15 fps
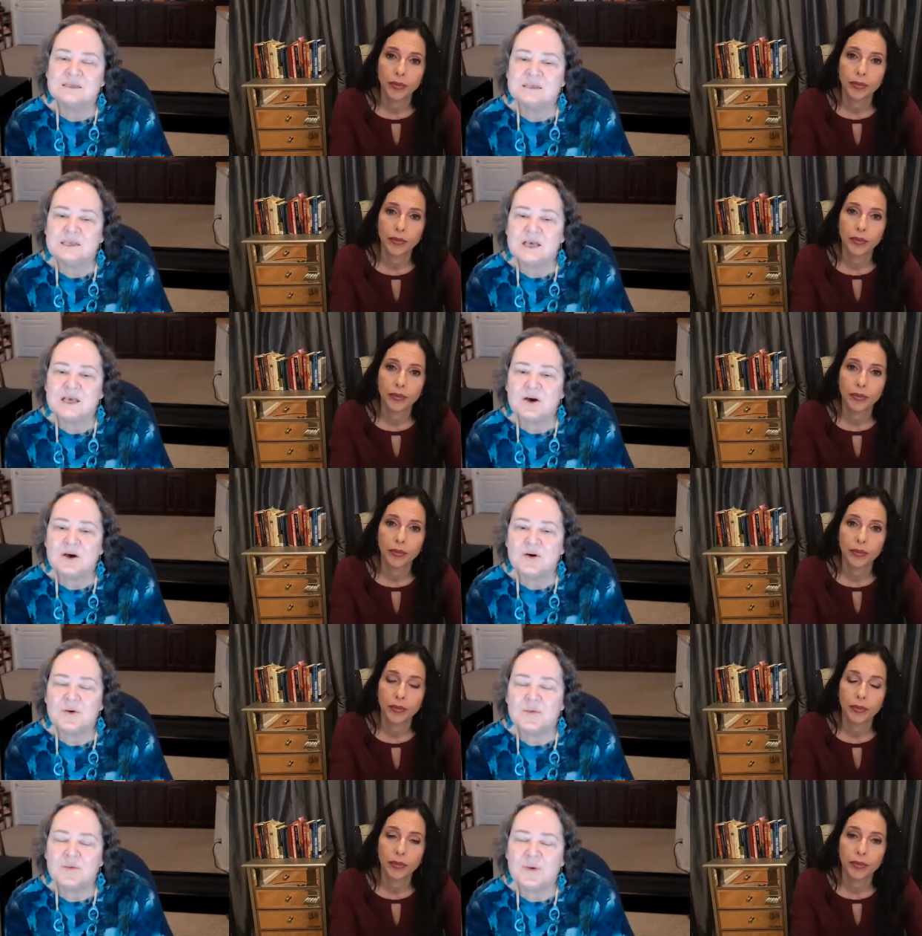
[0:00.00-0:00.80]

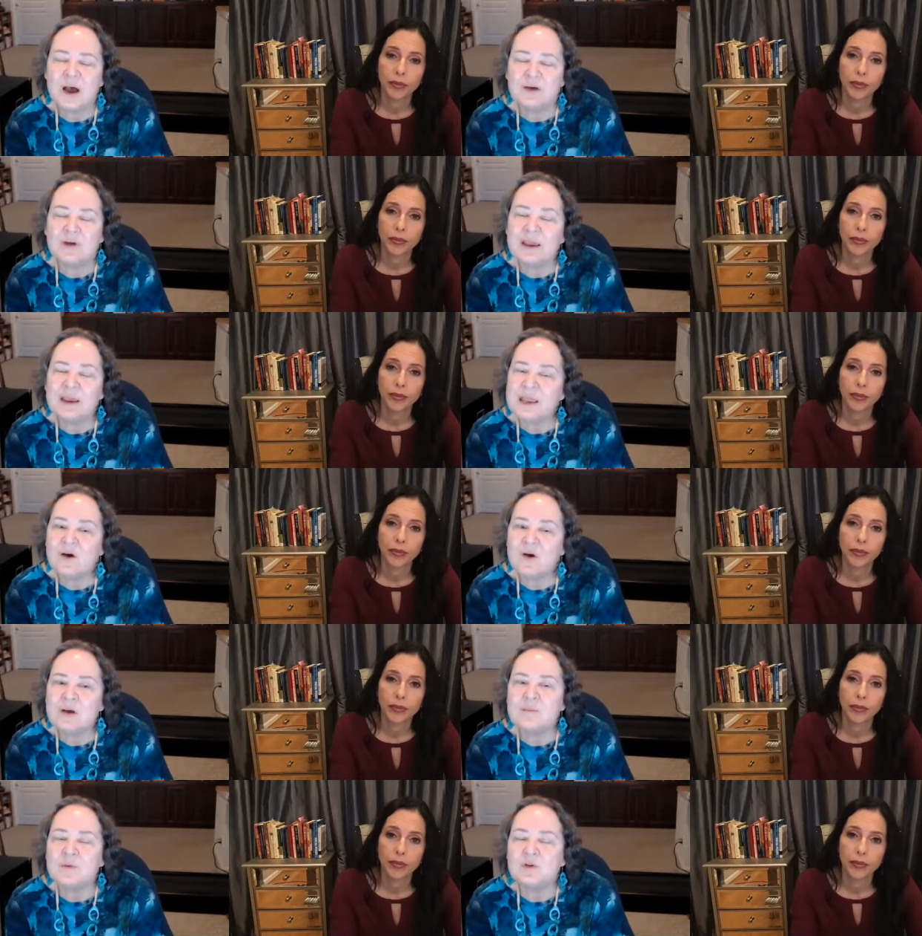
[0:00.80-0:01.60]
Speaker 1: So right
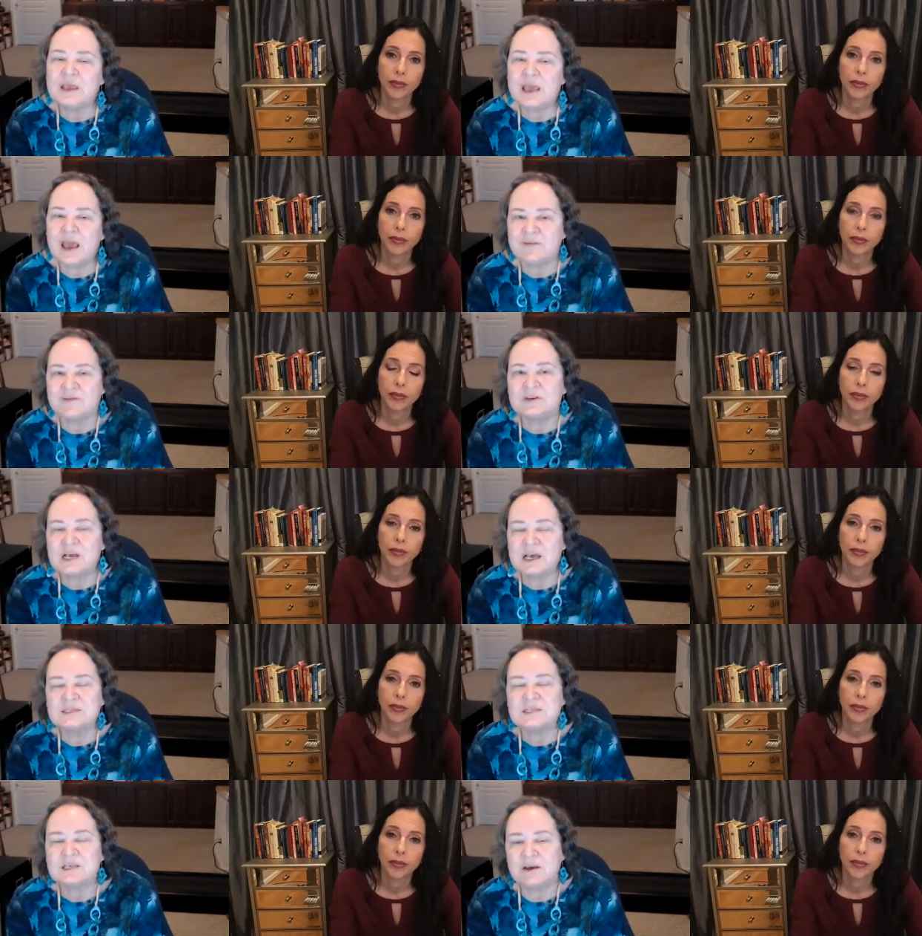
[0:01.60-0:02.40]
now I'm only
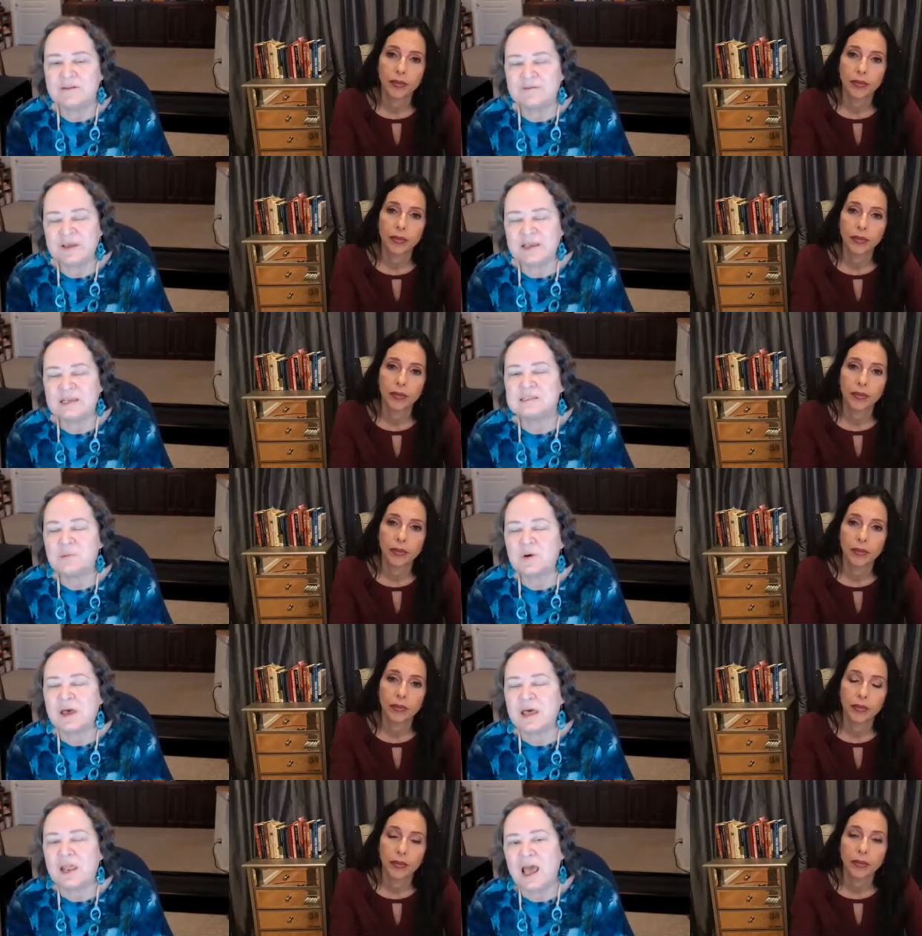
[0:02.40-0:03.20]
advertising on
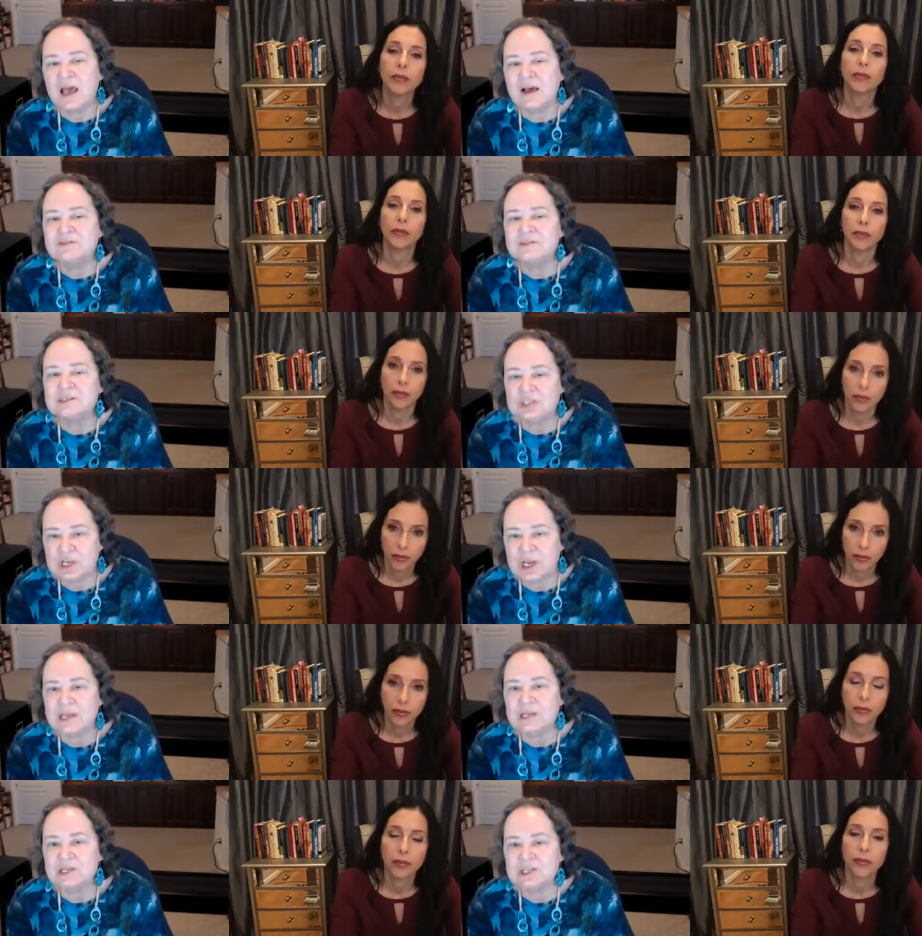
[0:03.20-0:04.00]
Facebook and I have to
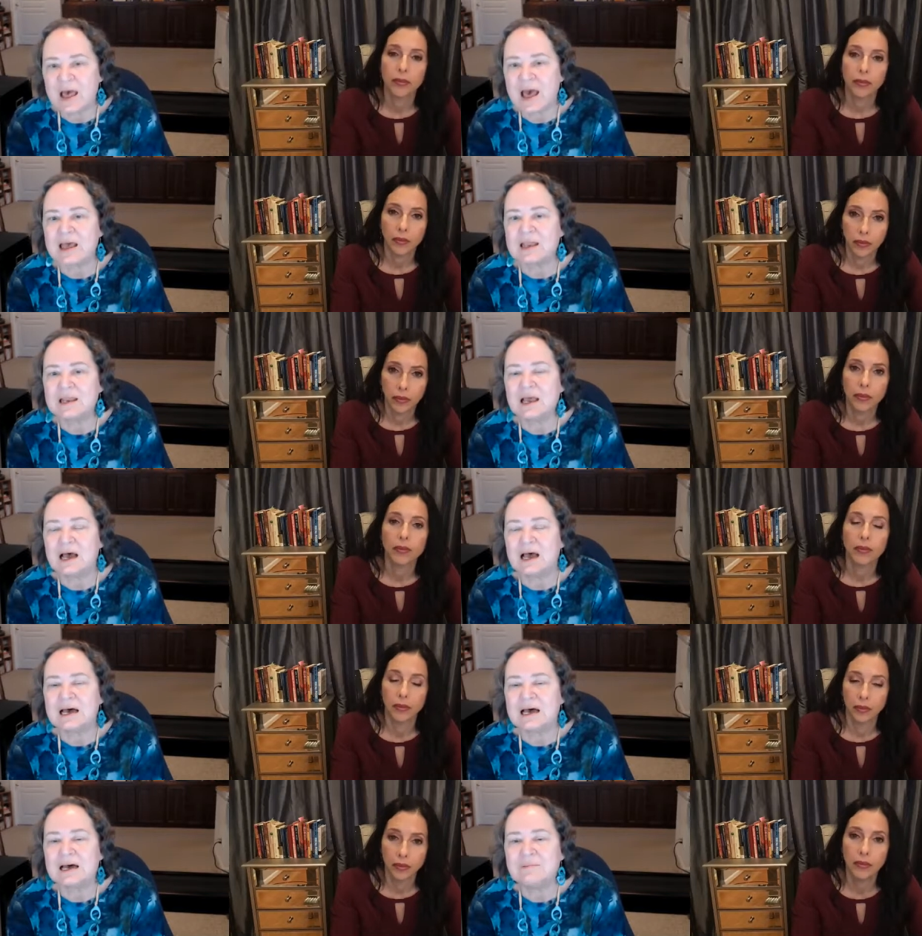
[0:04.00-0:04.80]
change that.
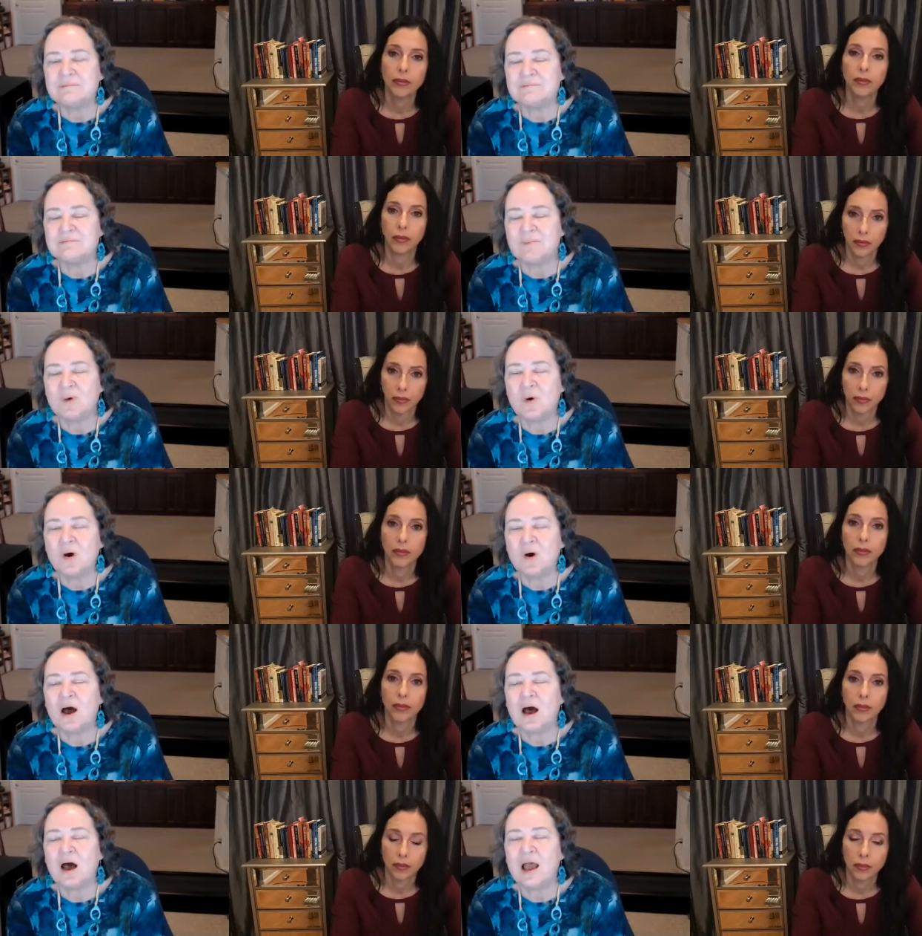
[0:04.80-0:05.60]
Um,
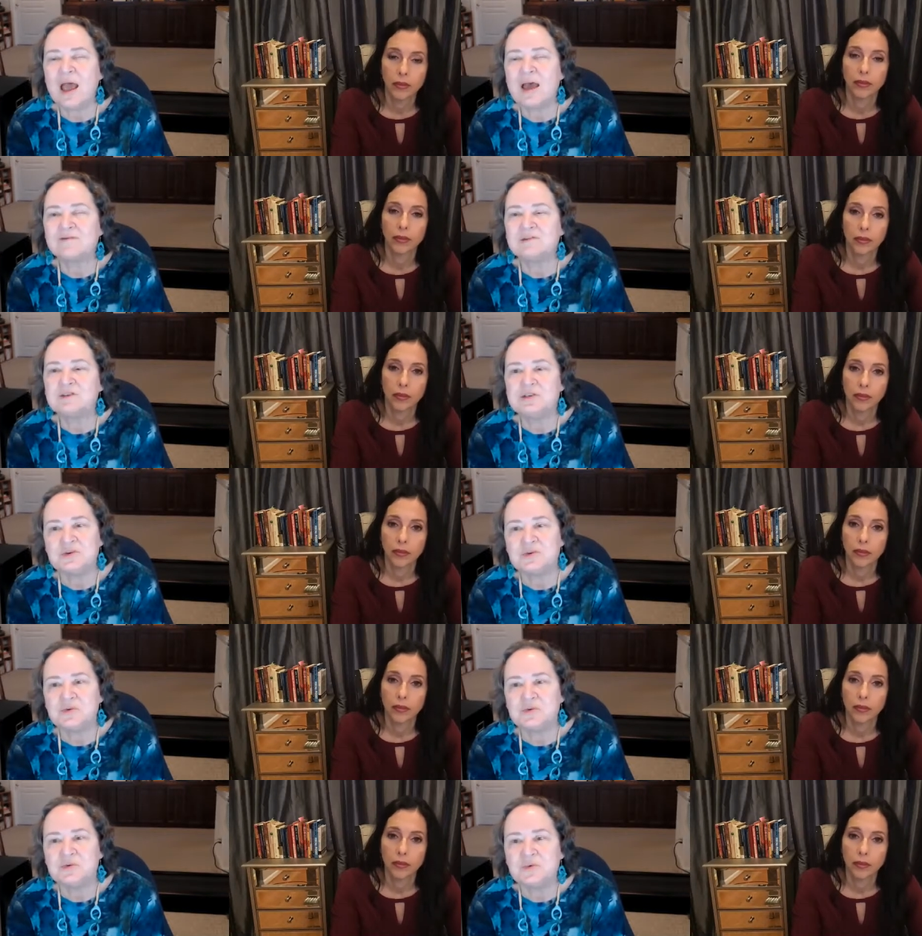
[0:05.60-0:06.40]
I have
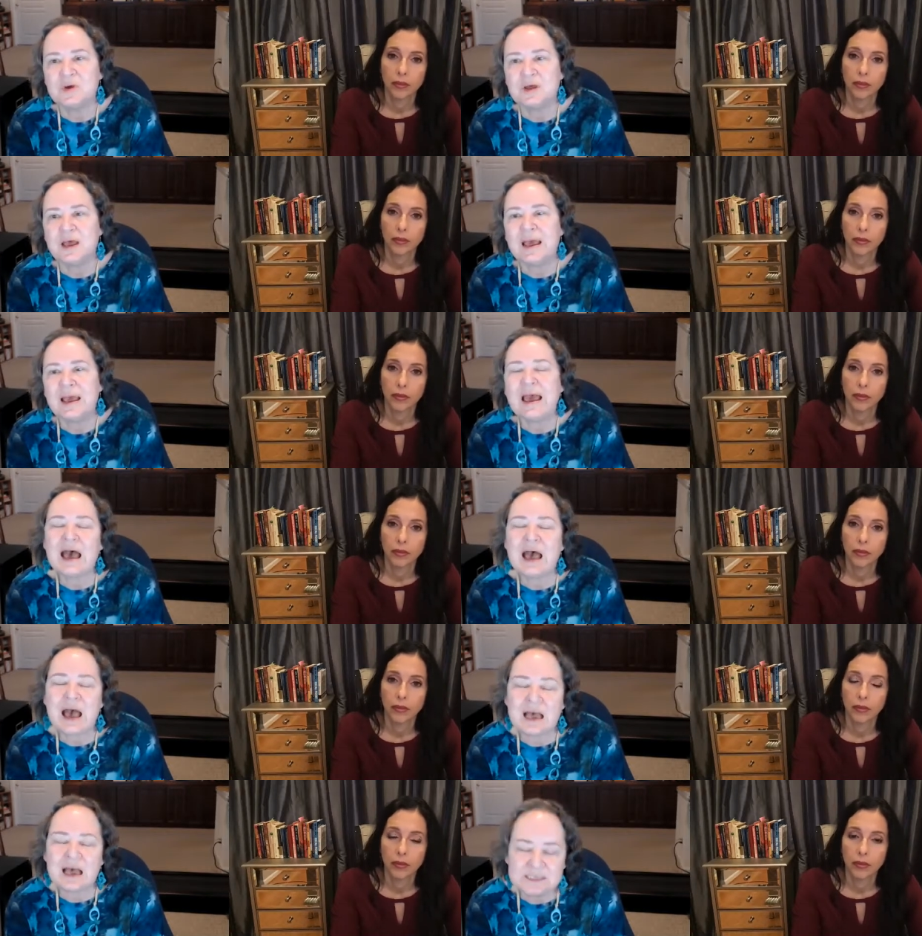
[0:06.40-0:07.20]
to
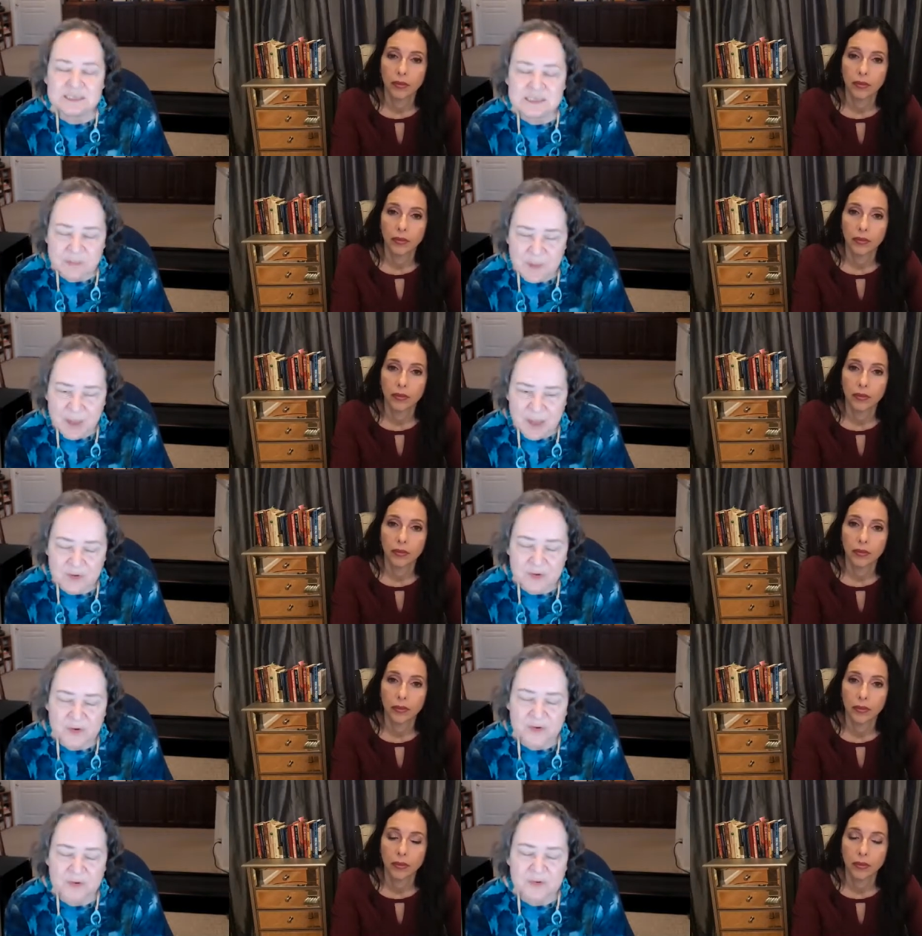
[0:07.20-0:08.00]
add some
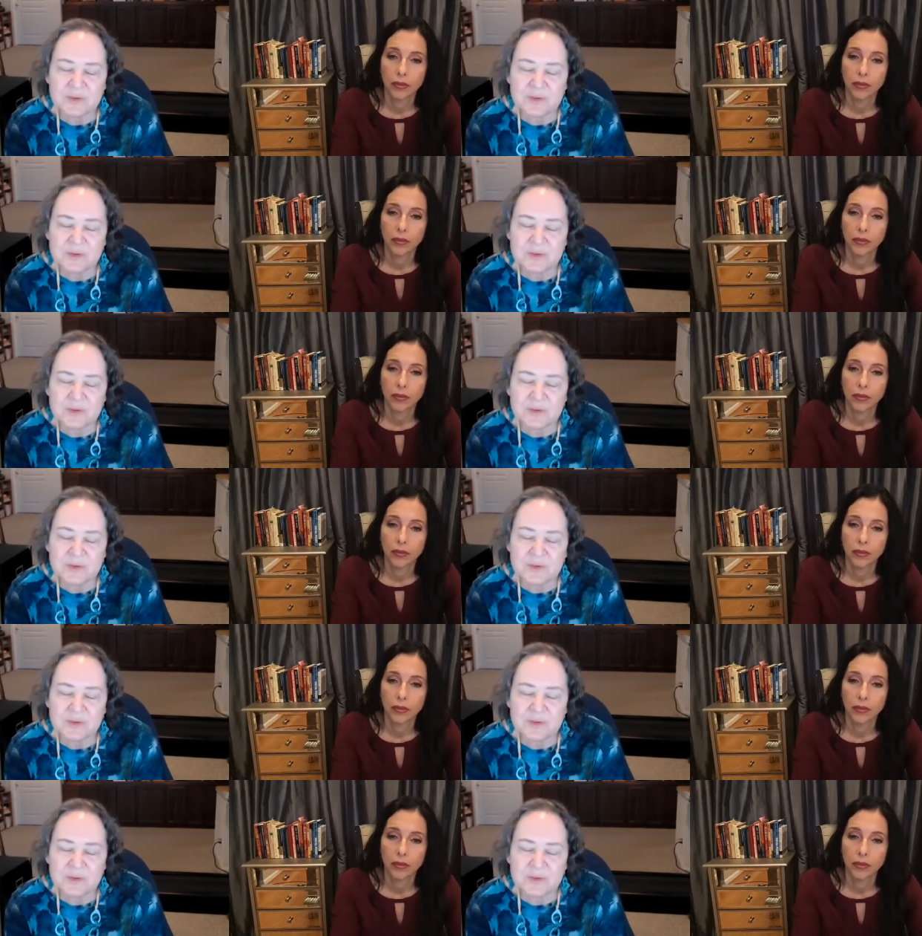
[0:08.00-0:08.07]
other